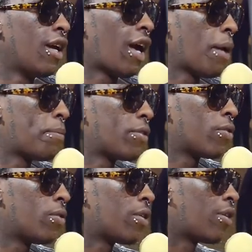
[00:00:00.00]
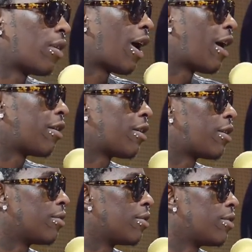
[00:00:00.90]
relationship rapper got
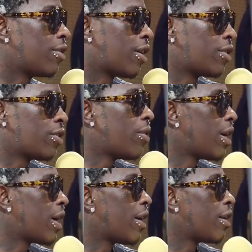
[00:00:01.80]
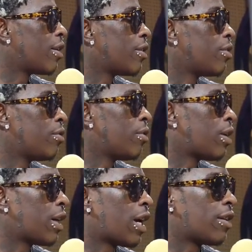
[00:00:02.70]
arrested again in Georgia
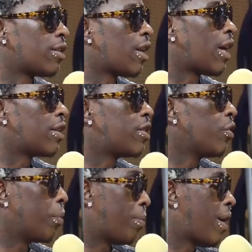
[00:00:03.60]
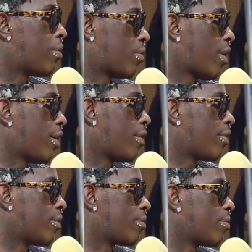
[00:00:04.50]
because of multiple drug possession
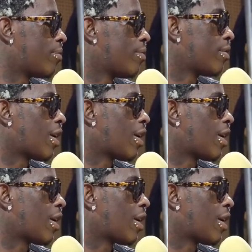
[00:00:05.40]
charges.